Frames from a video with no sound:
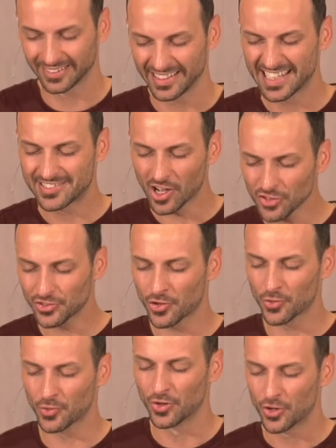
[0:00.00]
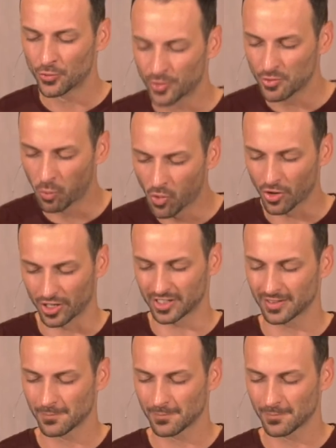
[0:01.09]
It's also reward.